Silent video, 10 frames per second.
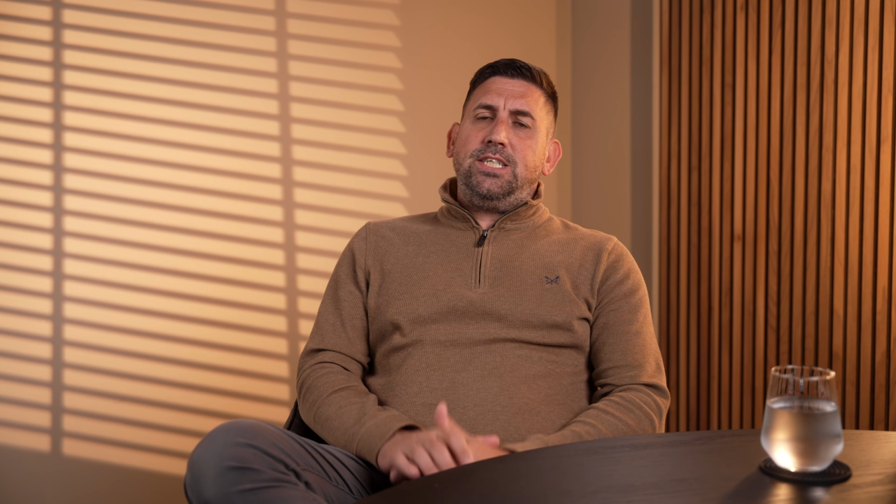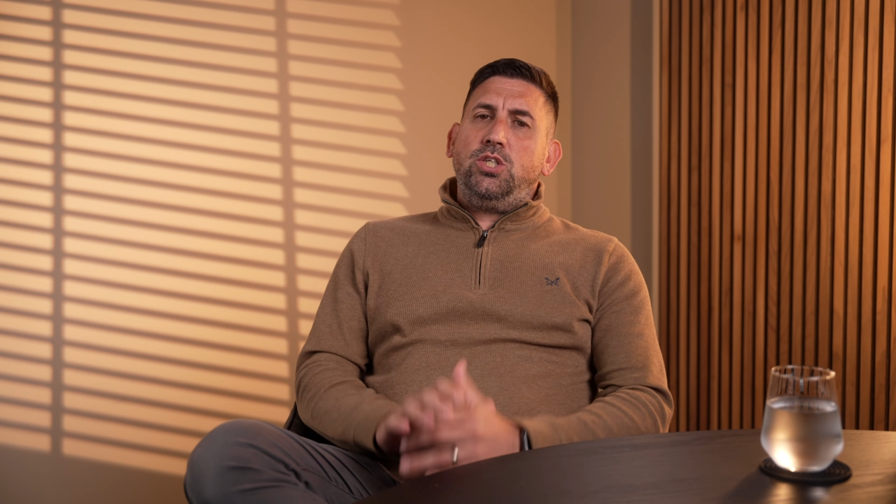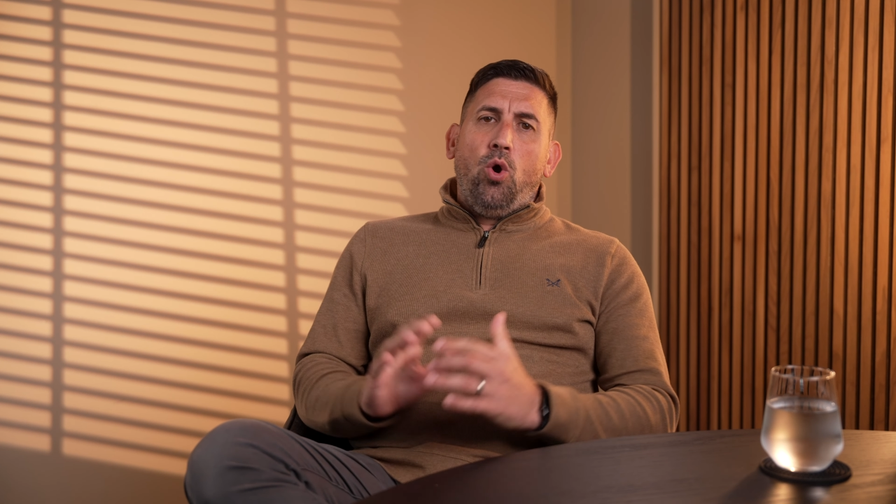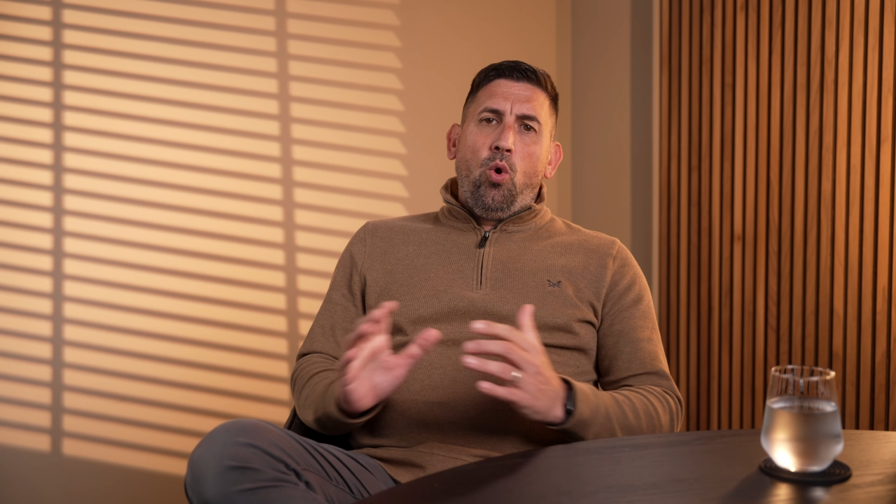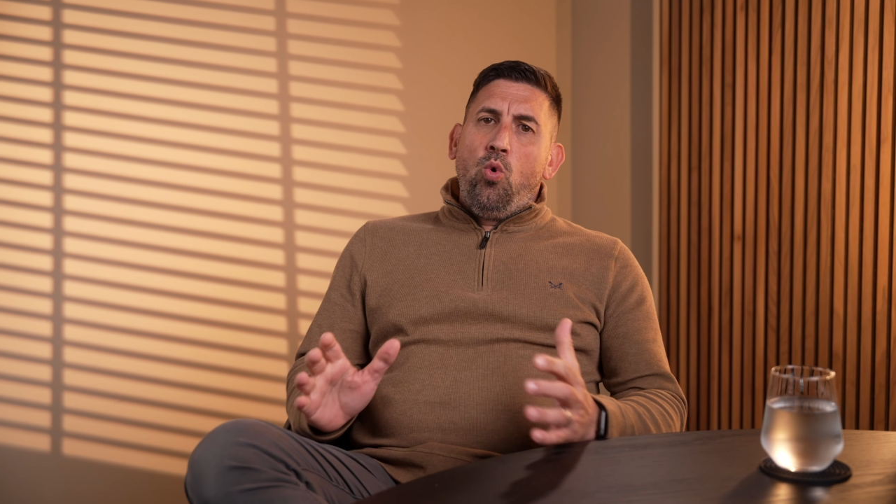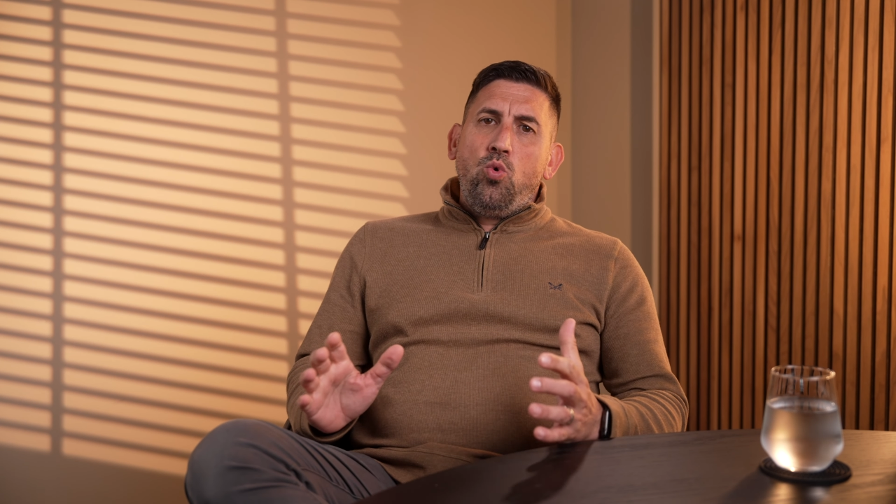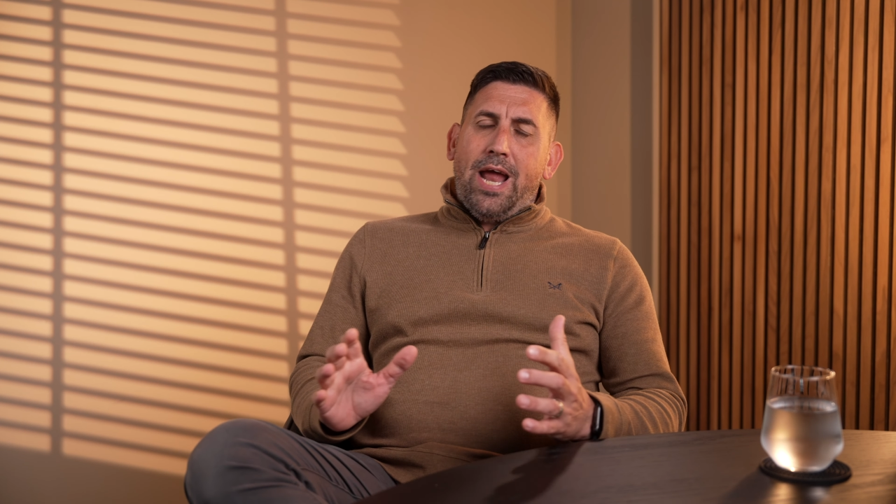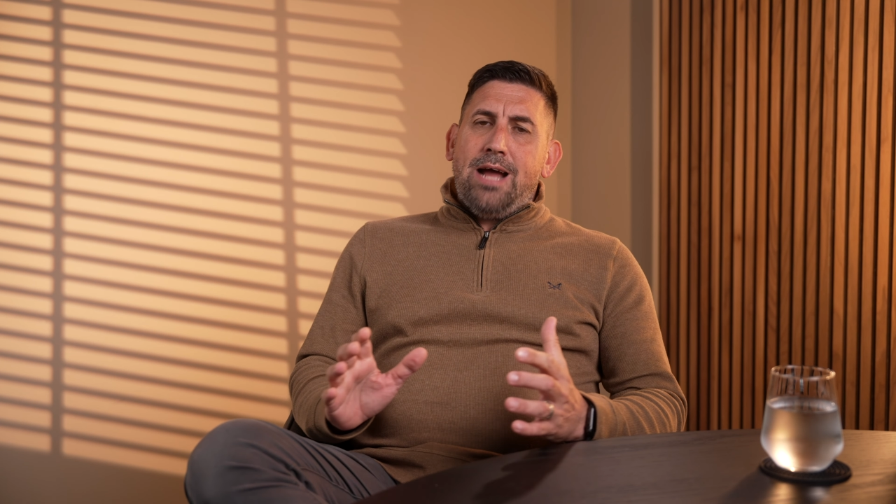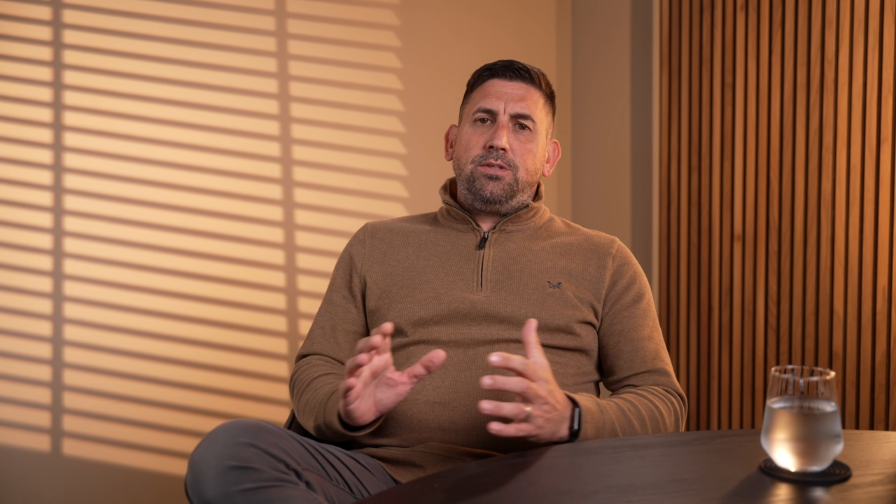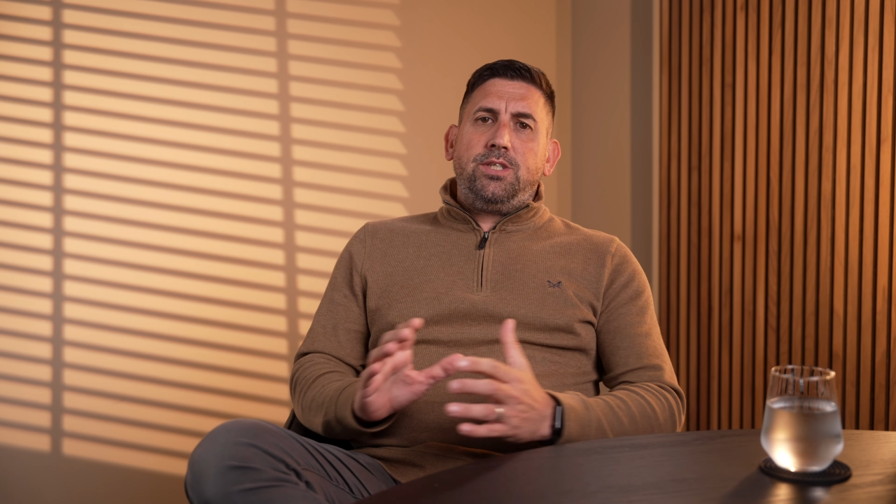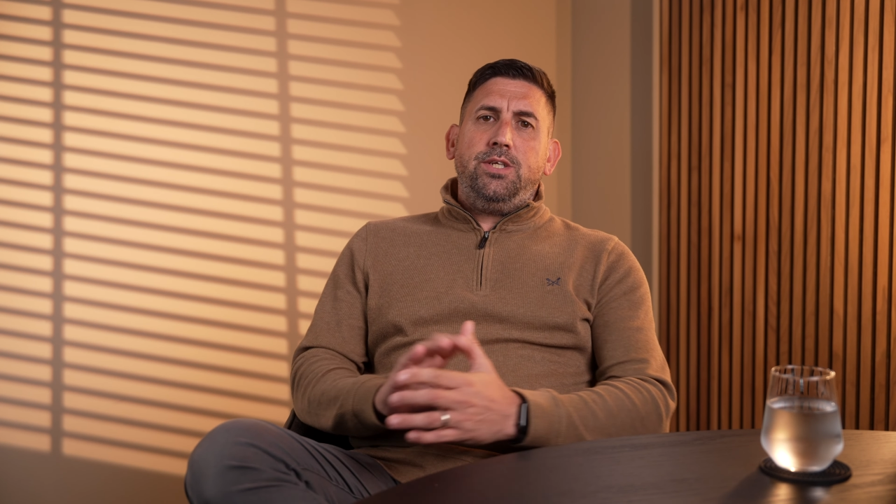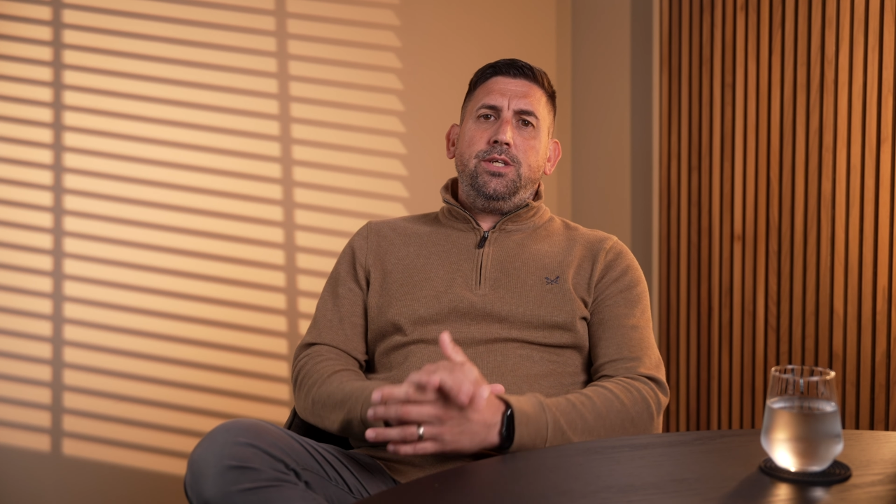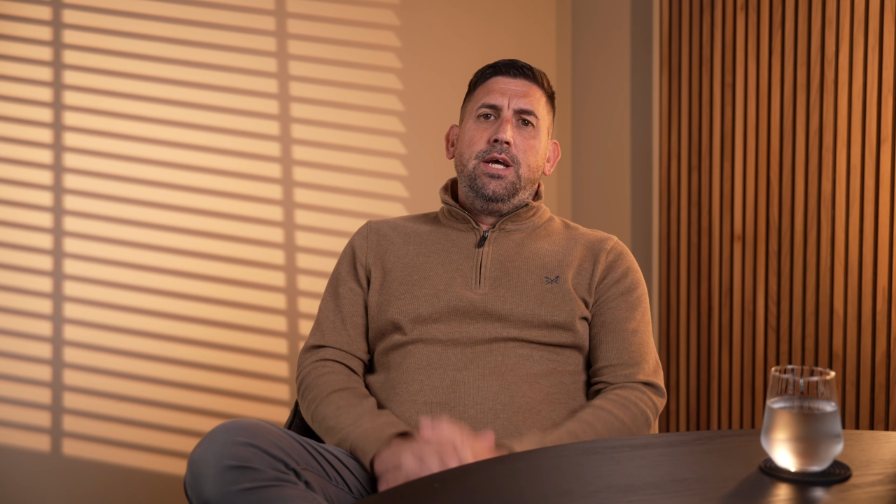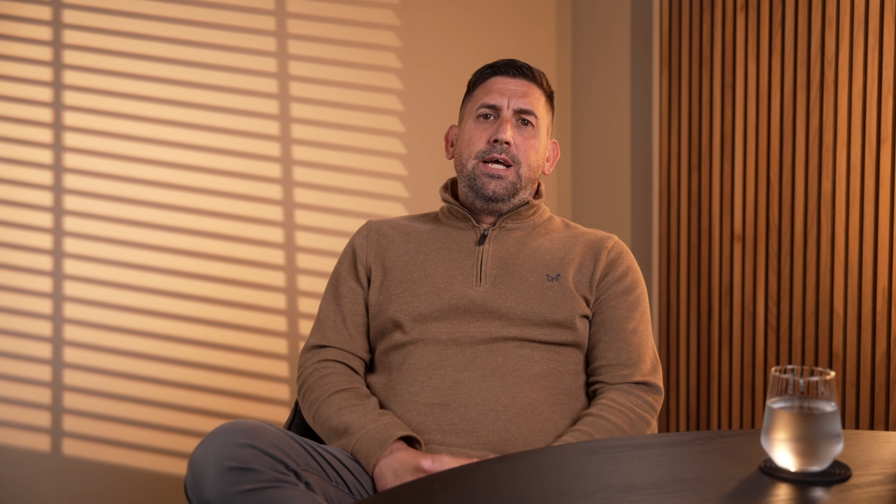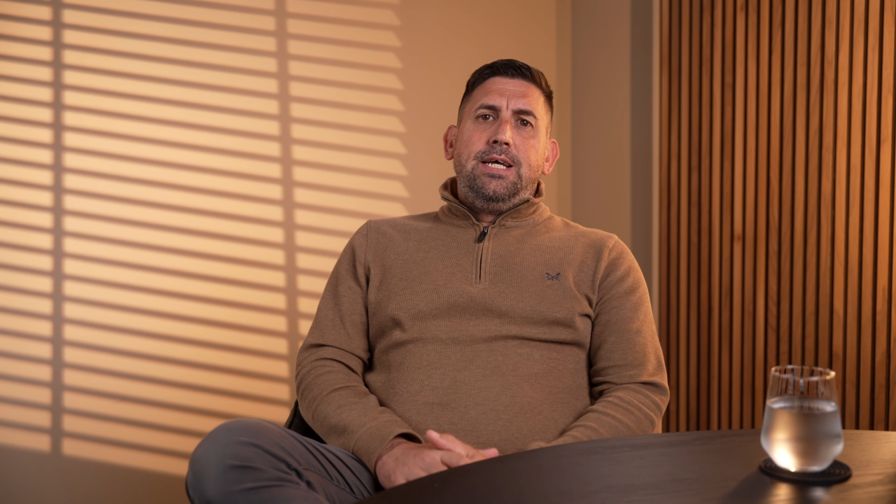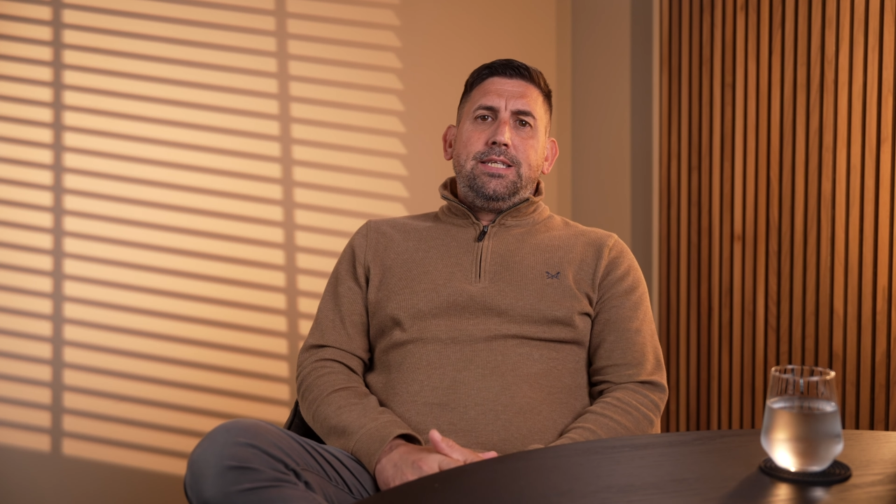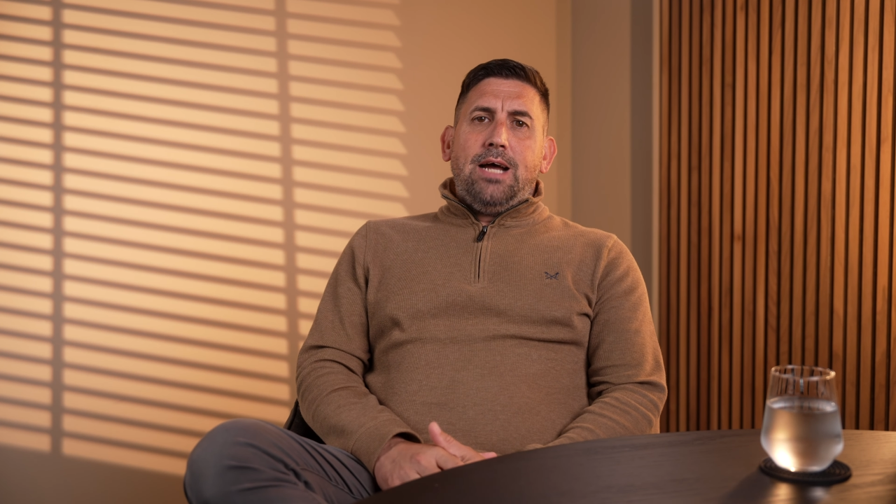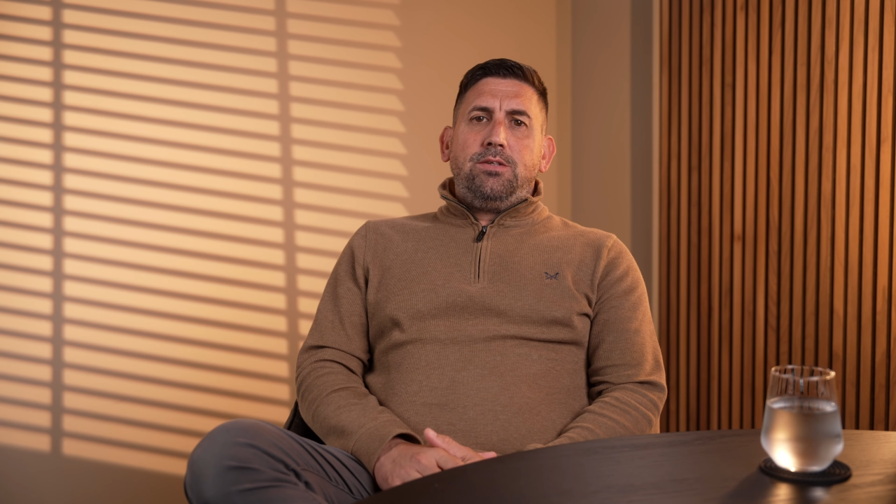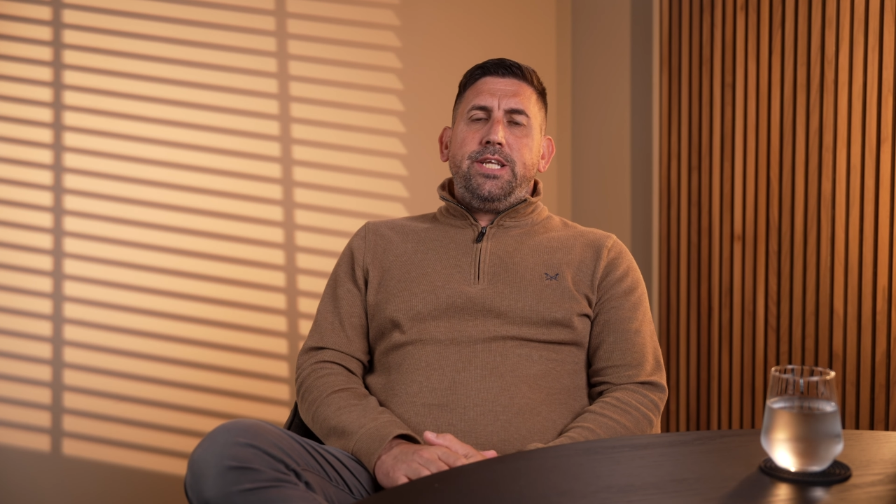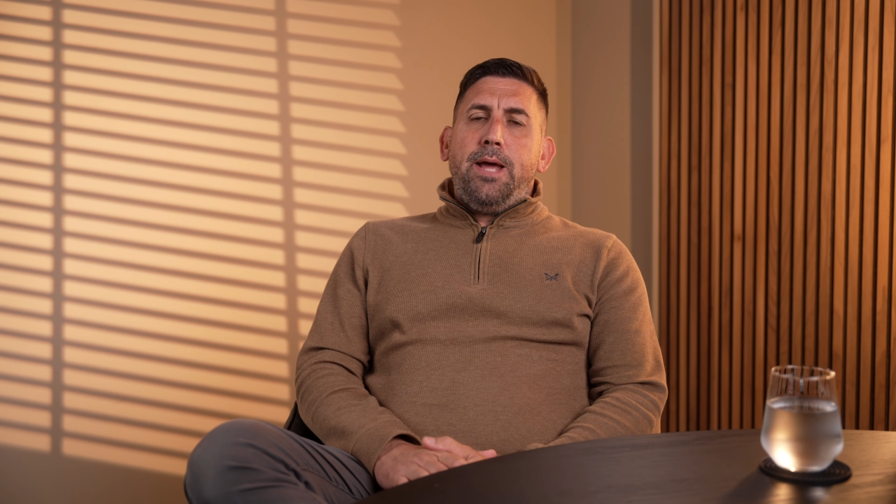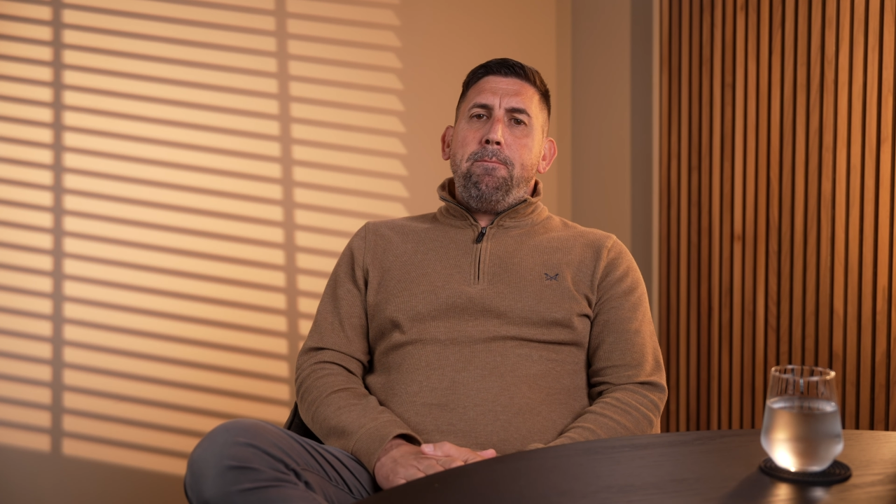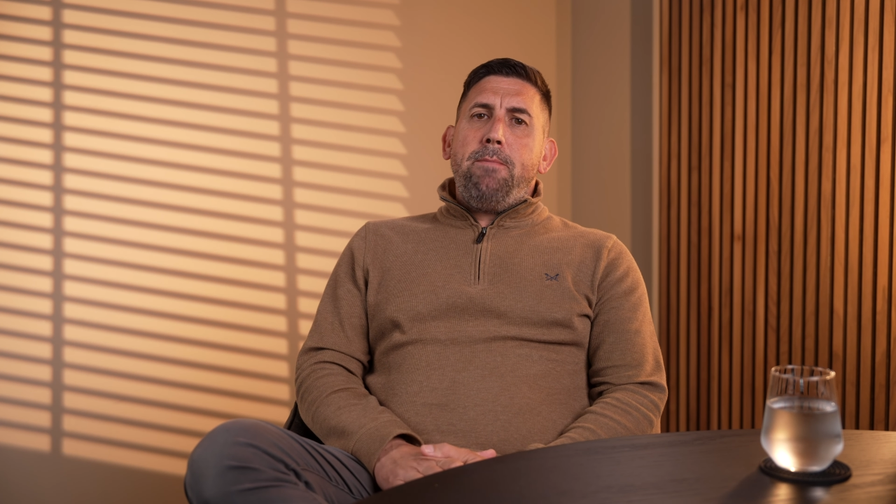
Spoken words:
It's not all down to them.